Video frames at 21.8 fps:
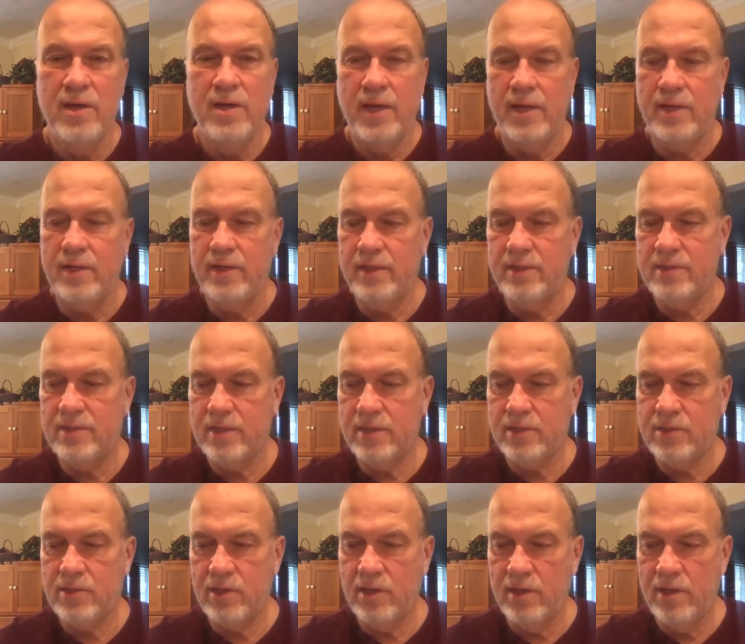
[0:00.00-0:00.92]
and he's
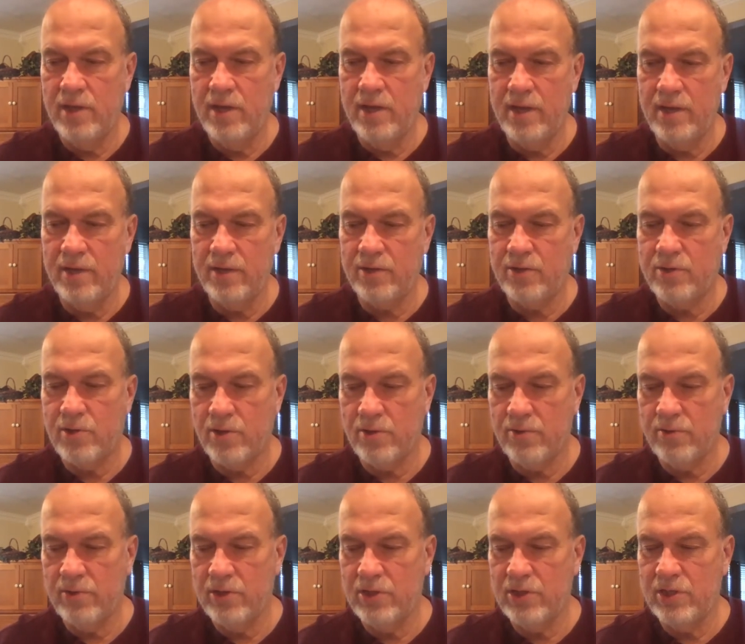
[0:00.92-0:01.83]
such a, an
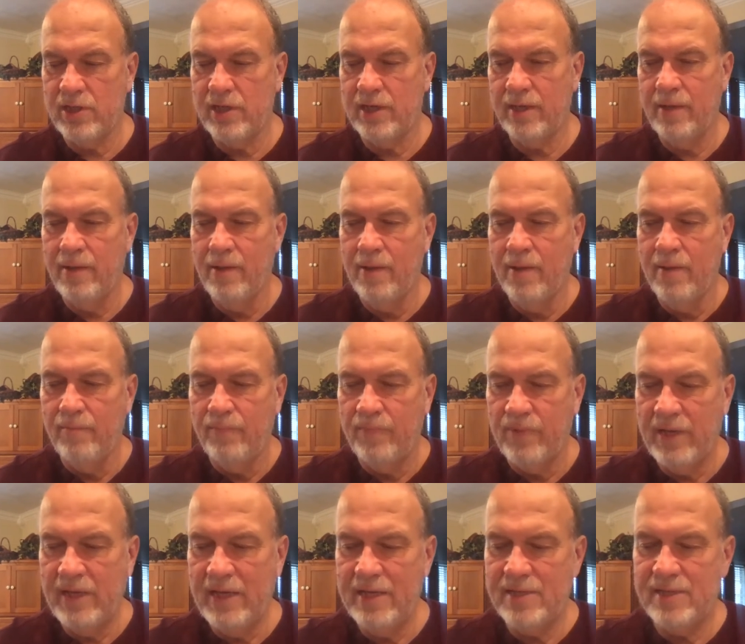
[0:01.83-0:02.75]
encouraging,
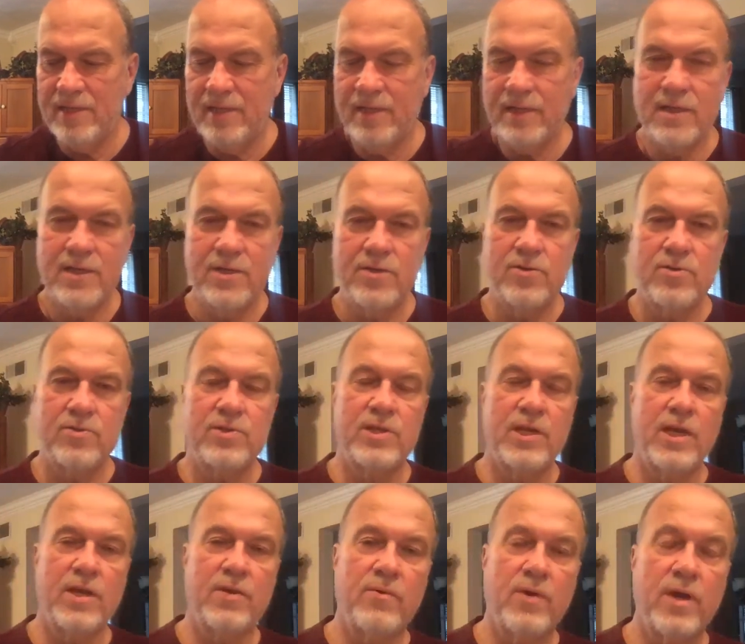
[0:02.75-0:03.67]
easy to
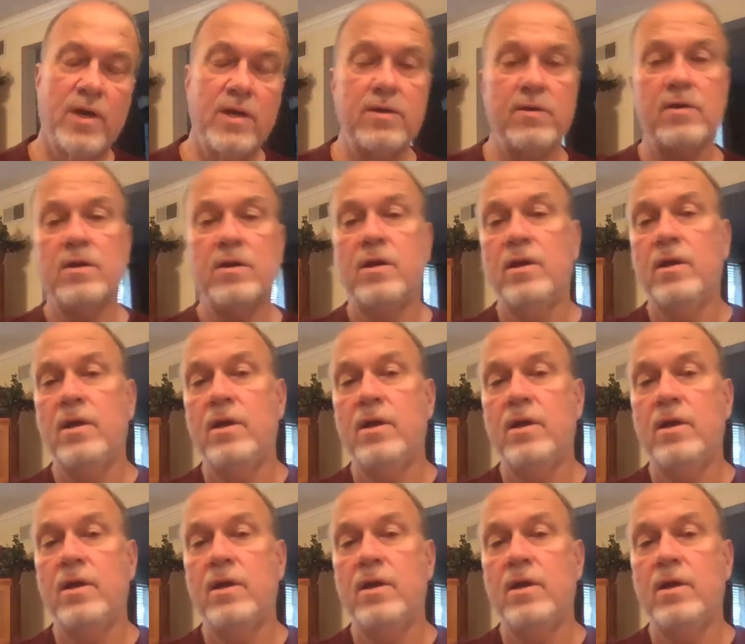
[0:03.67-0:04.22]
understand writer,